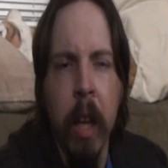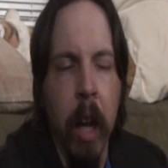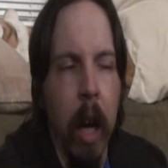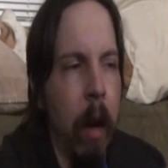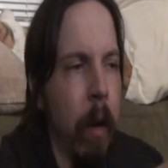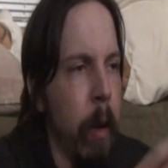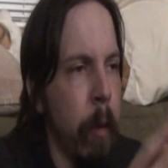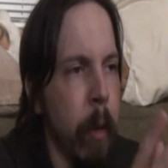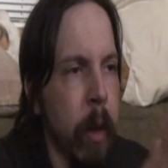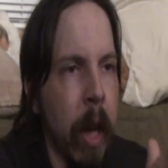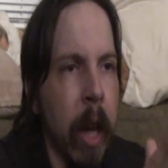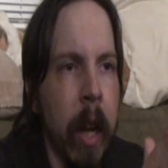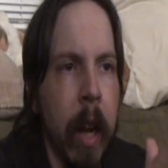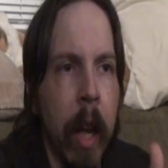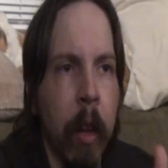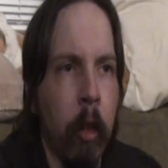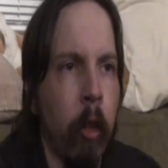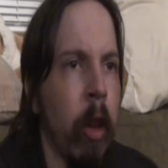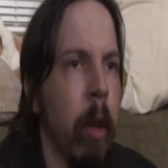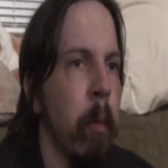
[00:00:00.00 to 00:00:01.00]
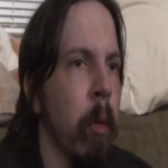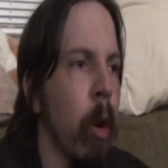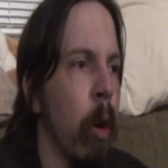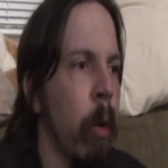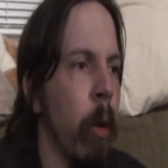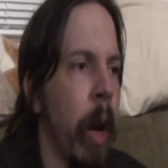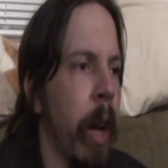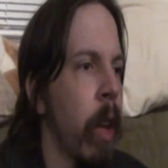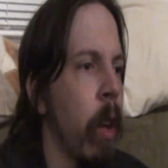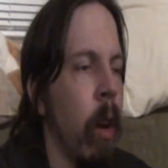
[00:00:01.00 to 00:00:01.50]
I mean, we kind of like to see him go
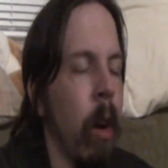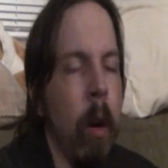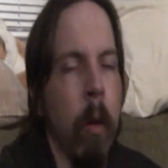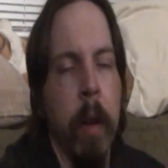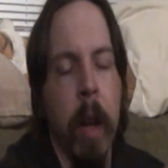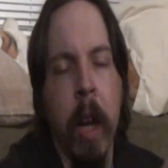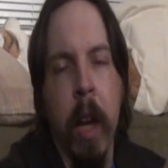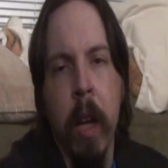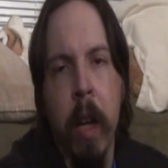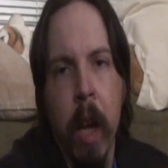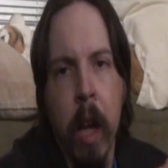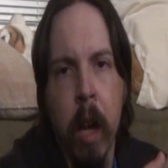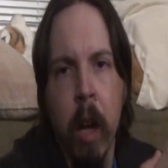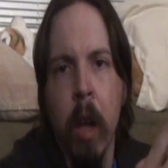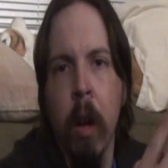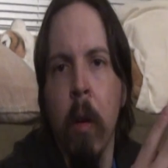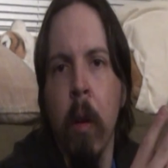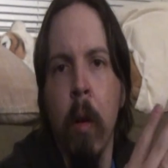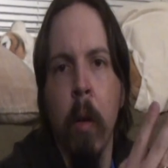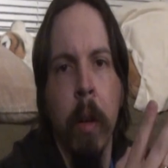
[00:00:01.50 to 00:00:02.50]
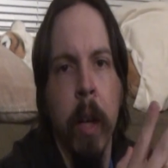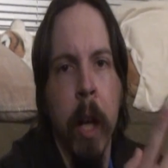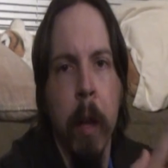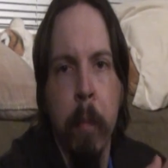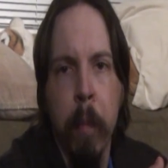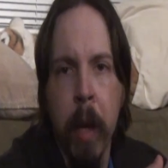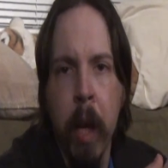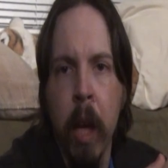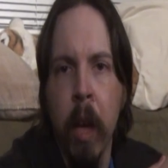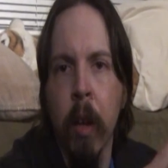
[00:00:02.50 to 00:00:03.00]
like, okay, yellow, okay,
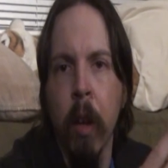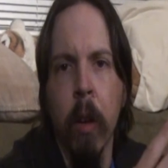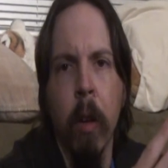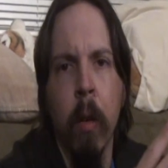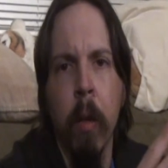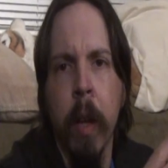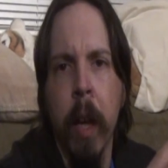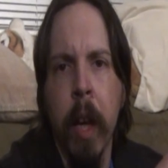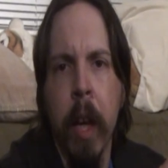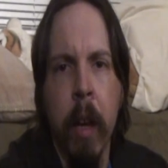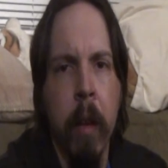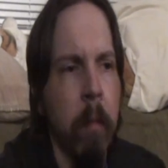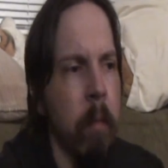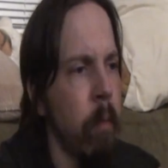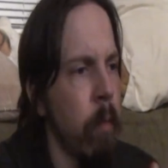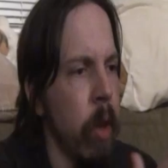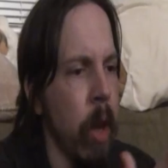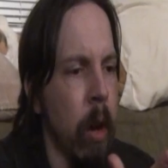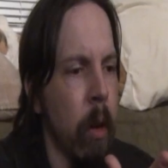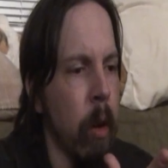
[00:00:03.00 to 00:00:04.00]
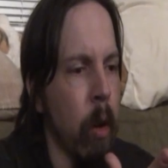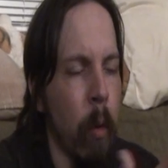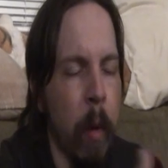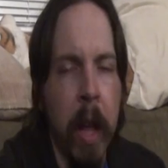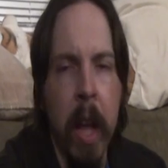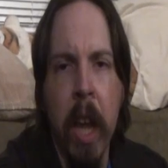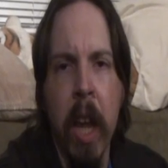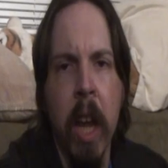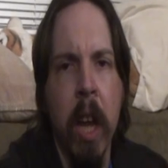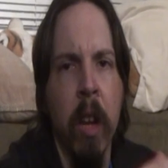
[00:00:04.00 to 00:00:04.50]
pink, okay,
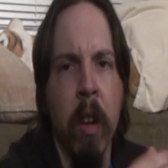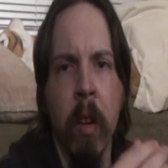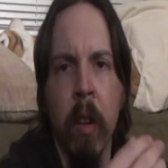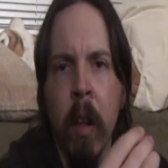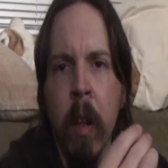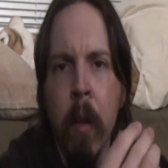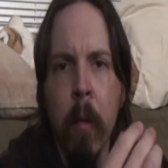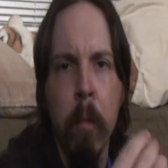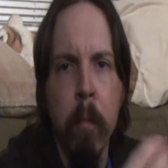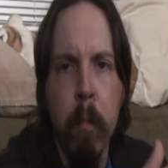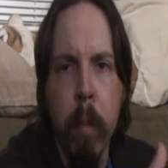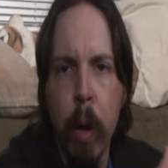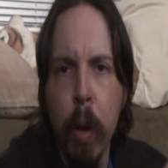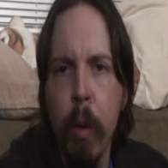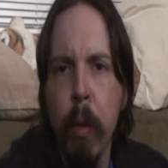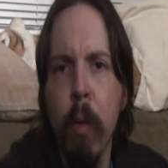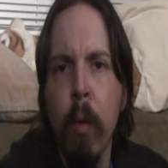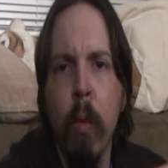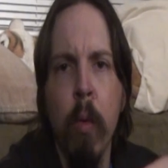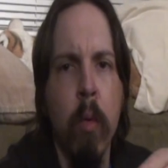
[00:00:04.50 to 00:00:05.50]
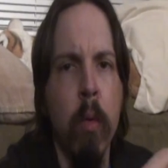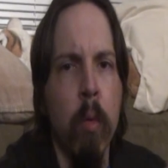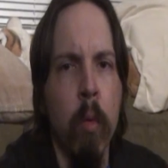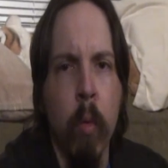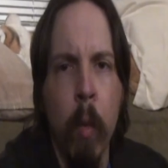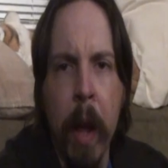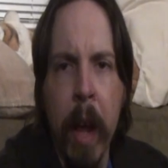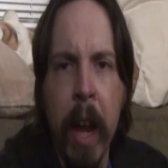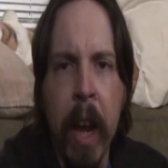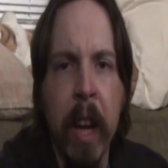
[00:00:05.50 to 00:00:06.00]
green, blue,
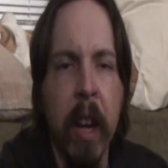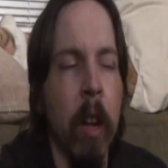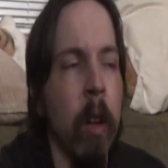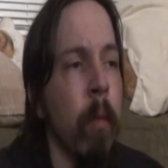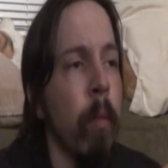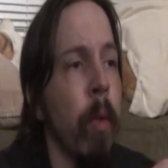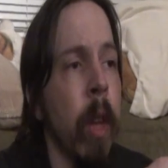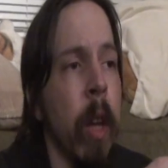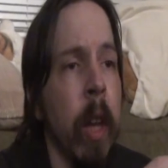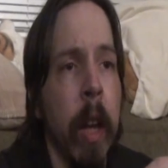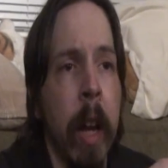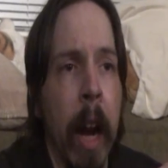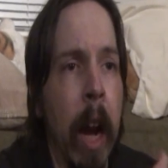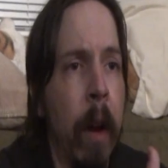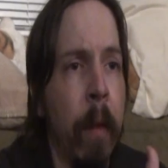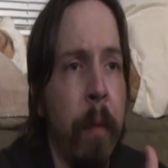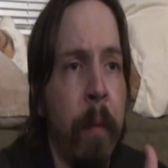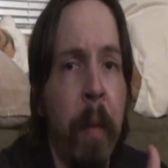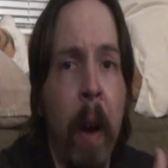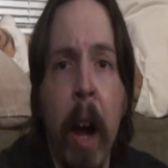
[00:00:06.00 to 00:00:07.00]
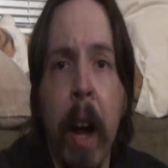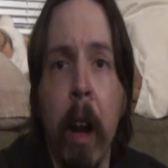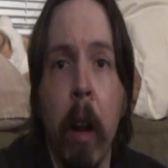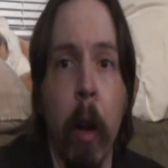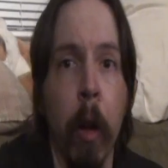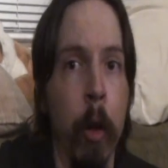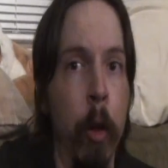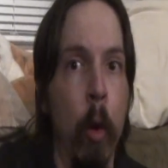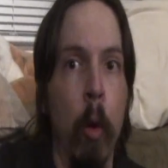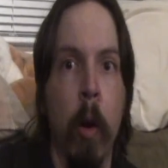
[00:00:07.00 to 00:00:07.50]
red. Have
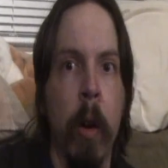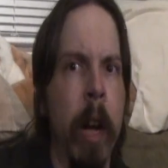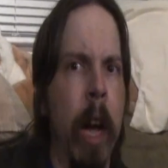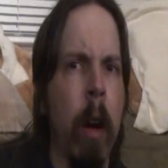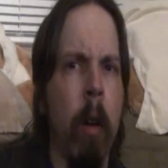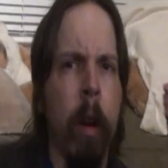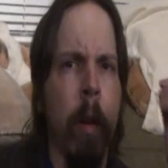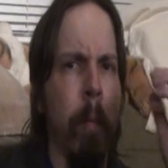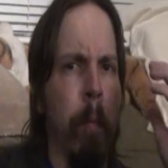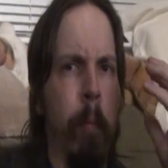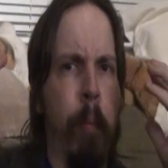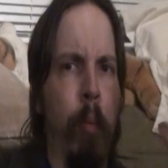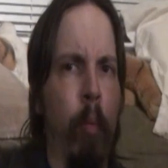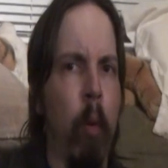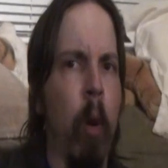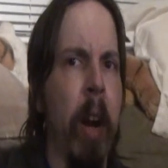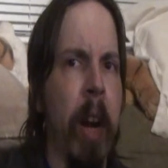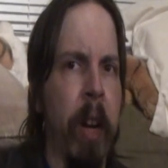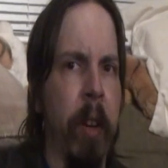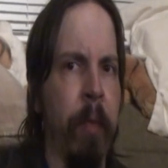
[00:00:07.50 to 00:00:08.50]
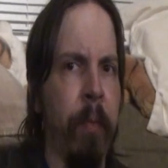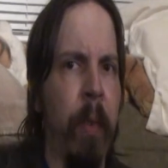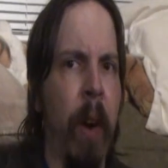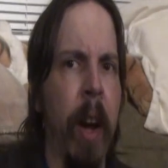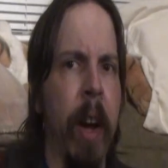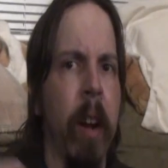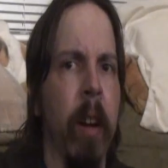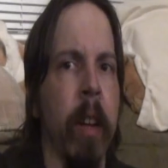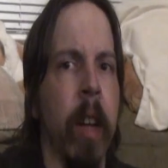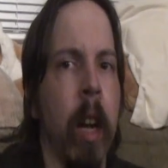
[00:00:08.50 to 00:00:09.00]
fire. You're now a bright
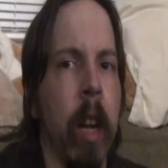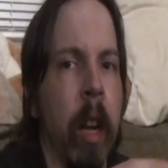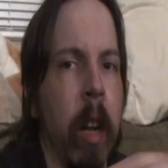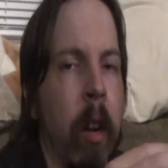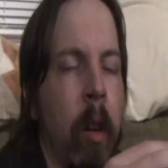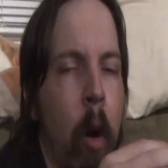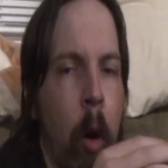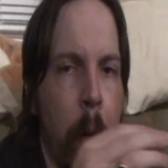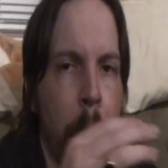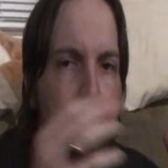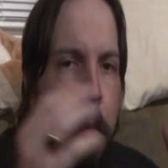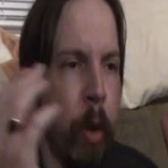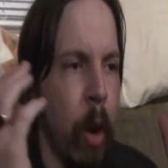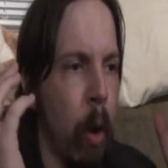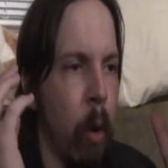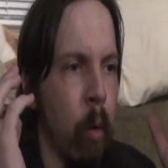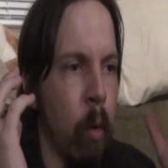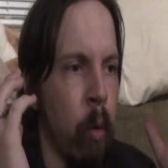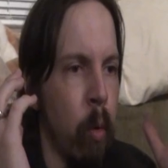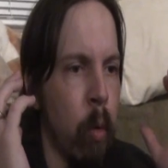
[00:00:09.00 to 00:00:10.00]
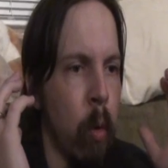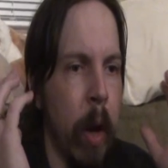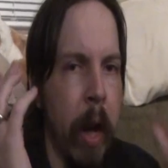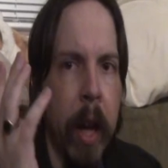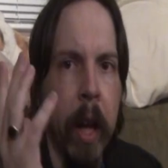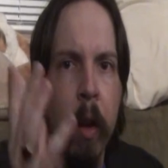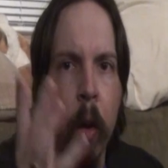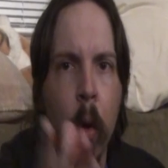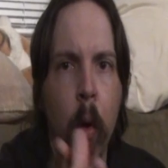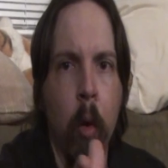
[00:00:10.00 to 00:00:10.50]
fire color, or,
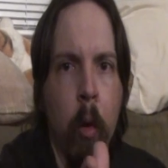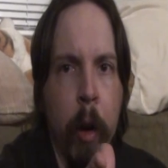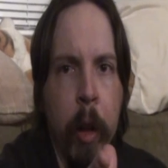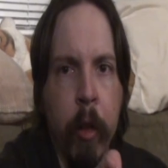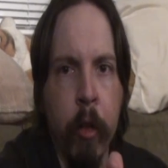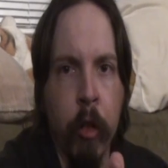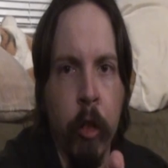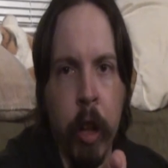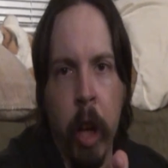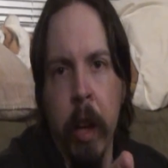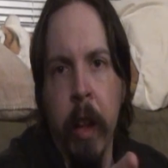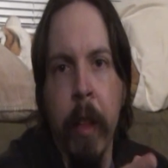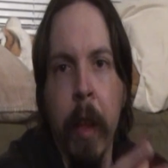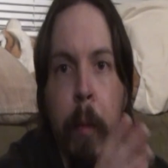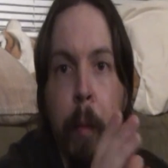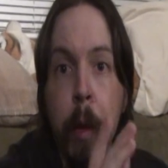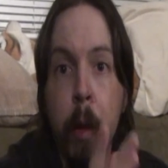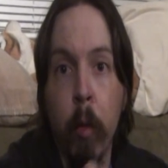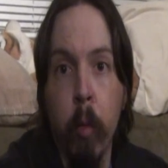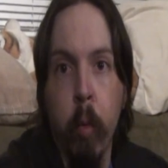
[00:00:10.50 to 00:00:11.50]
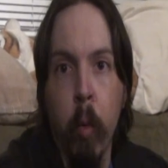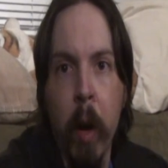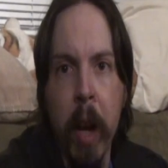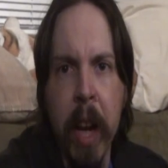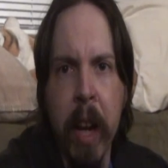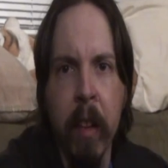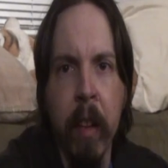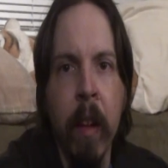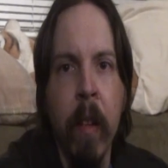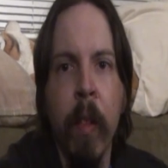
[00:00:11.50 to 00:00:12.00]
red, orange color. That would be
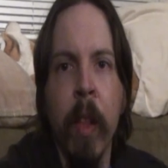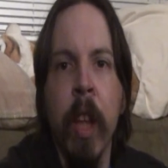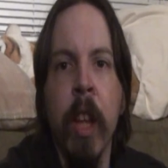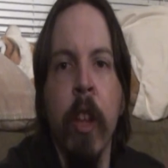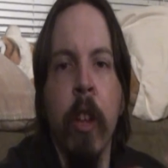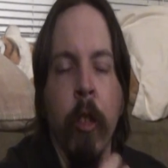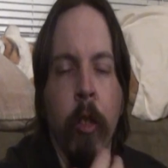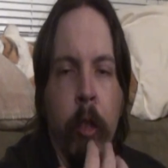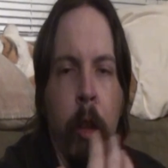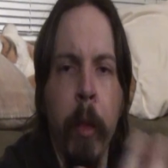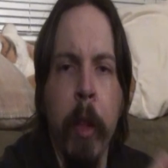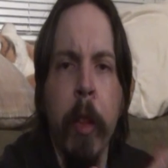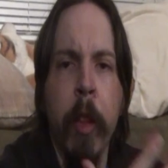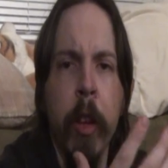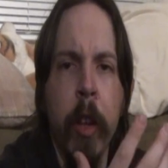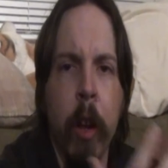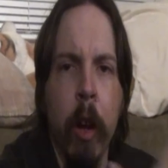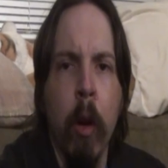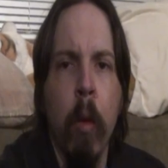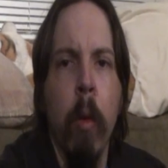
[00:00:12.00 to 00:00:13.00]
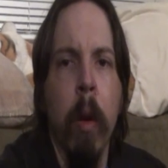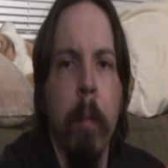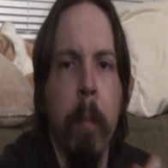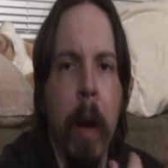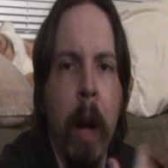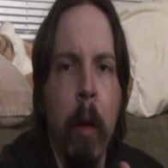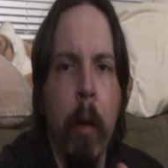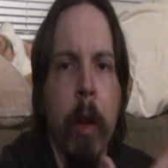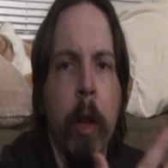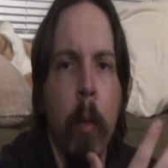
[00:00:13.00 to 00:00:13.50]
great. Something to know what
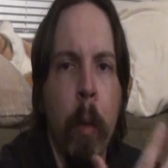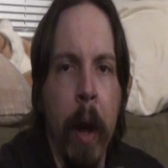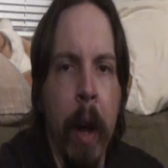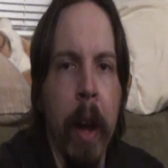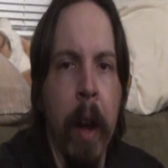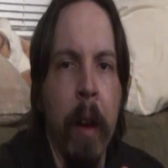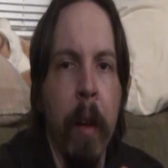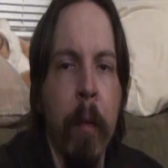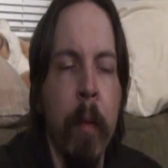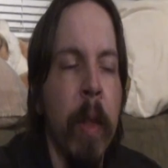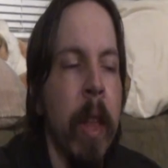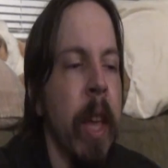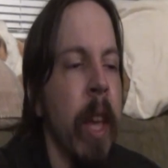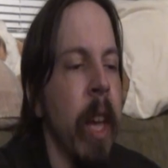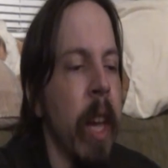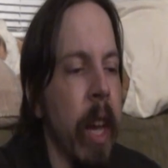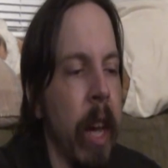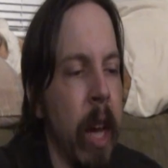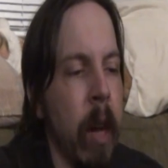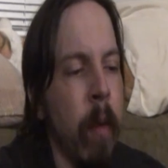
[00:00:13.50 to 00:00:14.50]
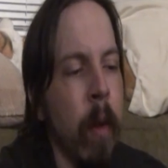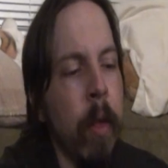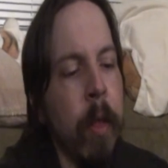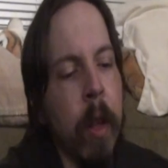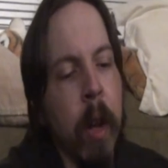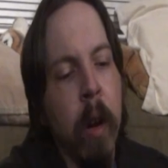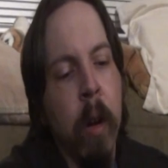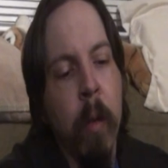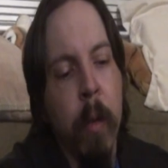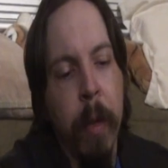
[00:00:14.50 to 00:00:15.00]
power you have, even
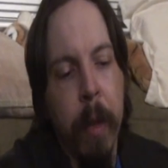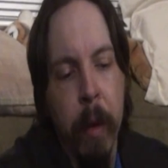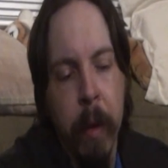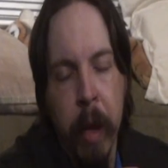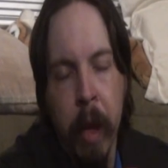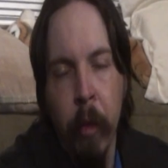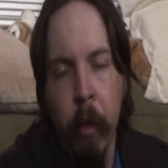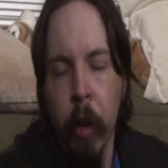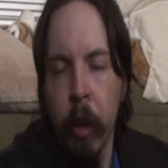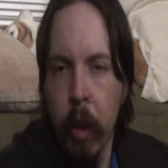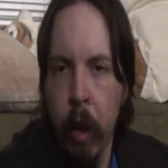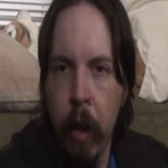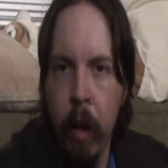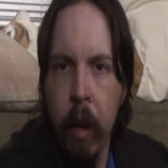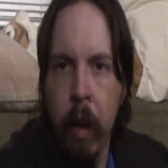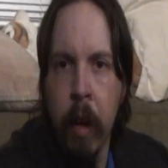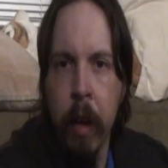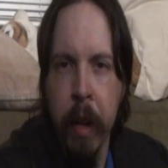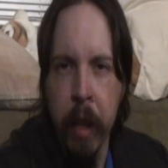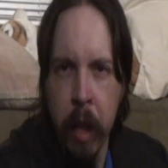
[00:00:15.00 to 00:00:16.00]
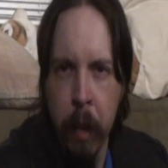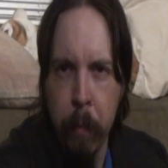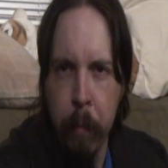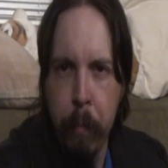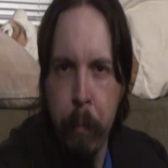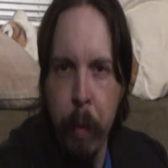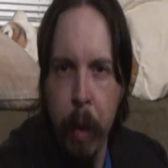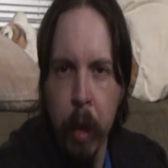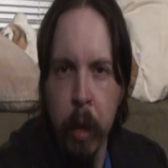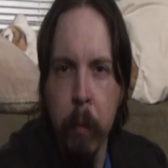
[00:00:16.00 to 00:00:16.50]
though there is a card in the
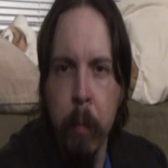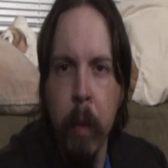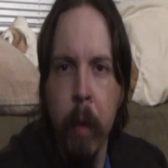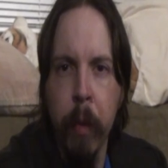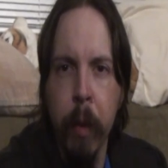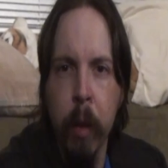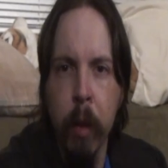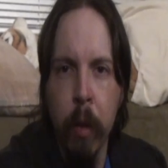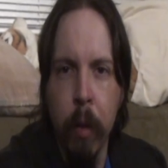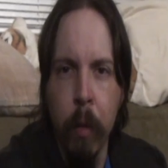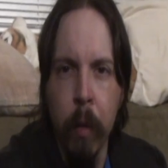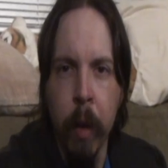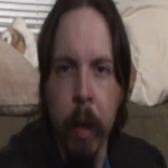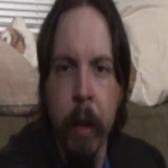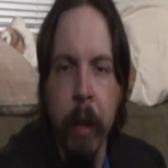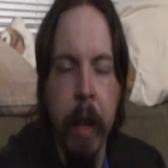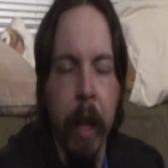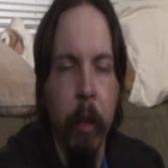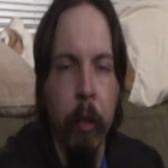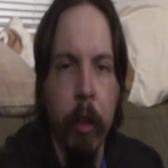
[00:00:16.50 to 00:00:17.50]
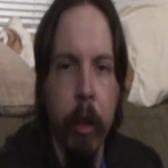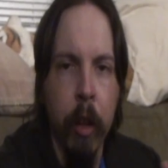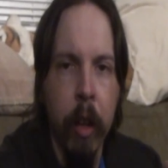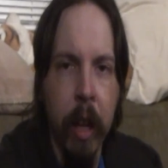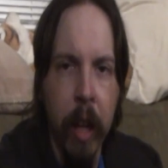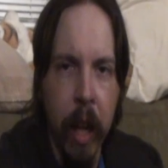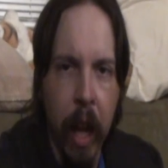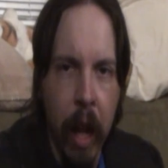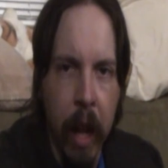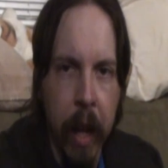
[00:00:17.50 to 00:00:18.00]
bottom of the corner next to
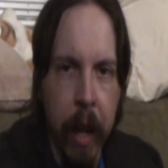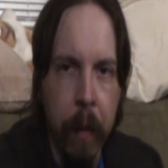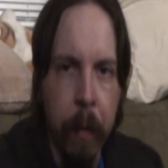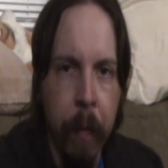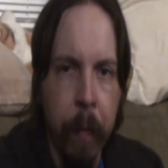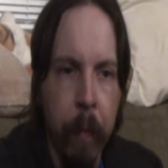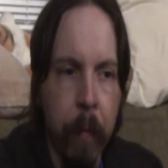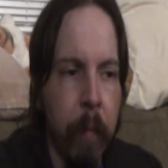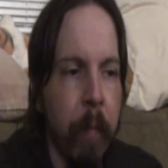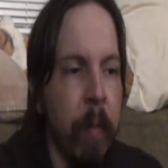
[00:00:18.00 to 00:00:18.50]
your life